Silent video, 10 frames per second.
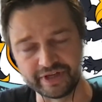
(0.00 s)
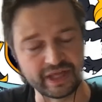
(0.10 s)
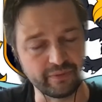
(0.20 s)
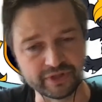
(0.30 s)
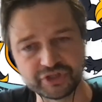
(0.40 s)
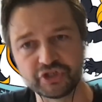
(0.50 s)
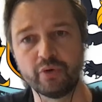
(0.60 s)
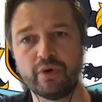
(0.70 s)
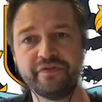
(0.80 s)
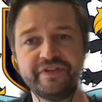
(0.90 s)
and they will
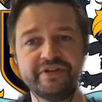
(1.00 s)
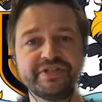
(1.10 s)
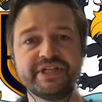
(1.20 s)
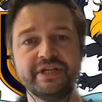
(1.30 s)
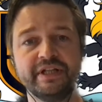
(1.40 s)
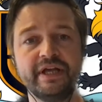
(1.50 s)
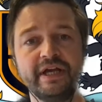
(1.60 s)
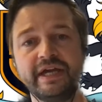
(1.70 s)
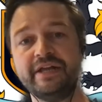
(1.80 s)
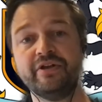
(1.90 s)
show off their skill
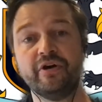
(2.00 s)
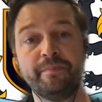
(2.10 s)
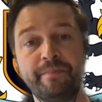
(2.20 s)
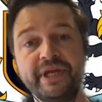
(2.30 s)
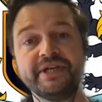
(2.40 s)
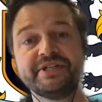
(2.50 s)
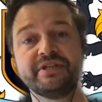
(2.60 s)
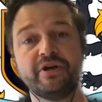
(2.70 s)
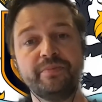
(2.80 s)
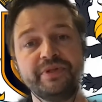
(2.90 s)
in our
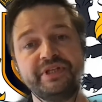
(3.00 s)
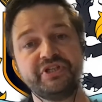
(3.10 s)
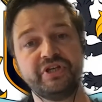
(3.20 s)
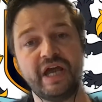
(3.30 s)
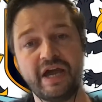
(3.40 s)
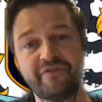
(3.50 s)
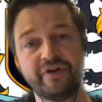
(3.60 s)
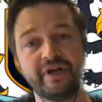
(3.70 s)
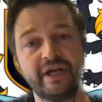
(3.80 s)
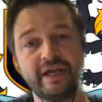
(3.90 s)
biggest competition
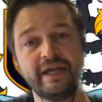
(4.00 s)
ever